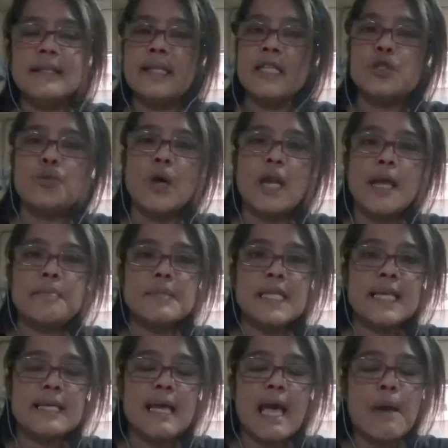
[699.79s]
That's what
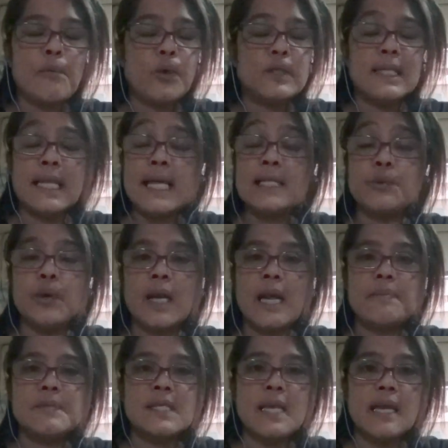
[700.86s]

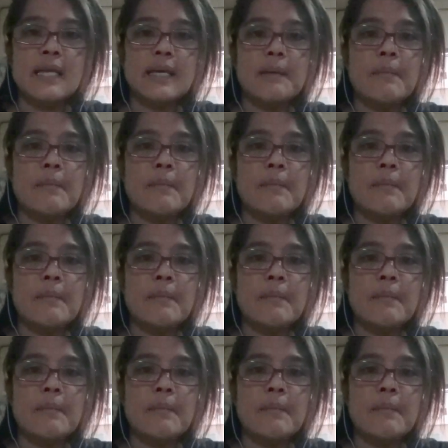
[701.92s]
I'm saying